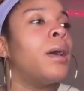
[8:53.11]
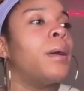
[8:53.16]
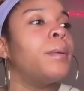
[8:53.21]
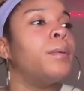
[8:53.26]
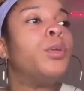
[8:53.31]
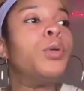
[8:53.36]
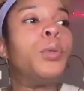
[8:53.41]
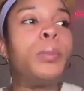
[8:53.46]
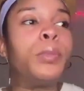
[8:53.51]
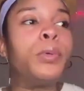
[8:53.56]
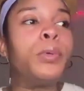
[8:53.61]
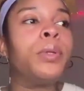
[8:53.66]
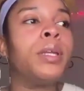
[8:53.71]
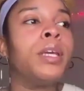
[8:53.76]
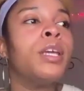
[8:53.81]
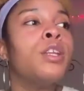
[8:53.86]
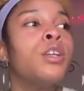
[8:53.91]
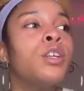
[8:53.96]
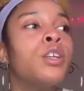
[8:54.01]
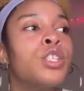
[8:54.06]
new moon
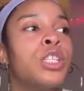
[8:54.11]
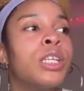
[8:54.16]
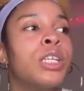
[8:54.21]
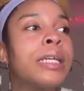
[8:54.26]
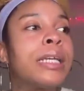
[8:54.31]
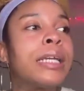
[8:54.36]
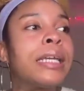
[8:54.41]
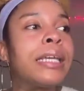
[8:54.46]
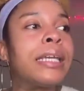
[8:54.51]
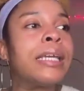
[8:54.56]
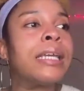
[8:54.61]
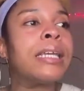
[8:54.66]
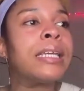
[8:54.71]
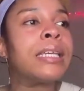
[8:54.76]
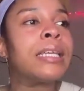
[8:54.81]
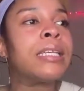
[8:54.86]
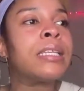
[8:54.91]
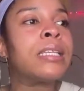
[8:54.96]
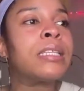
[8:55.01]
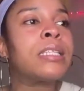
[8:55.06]
energy
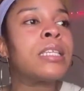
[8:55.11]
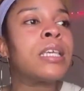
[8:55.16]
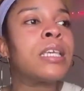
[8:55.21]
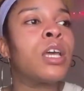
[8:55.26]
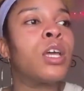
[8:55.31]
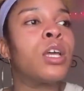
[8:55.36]
is,